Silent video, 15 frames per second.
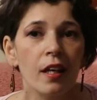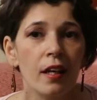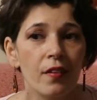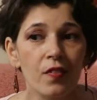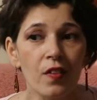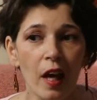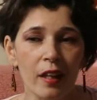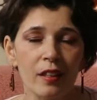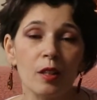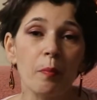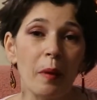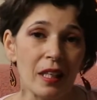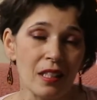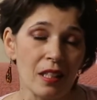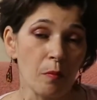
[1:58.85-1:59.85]
than the
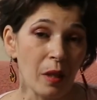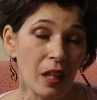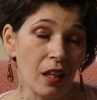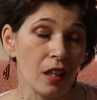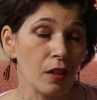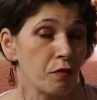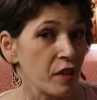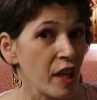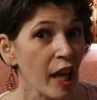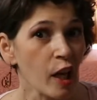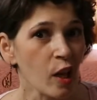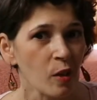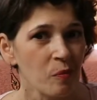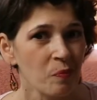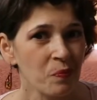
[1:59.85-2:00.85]
basic meaning of nail.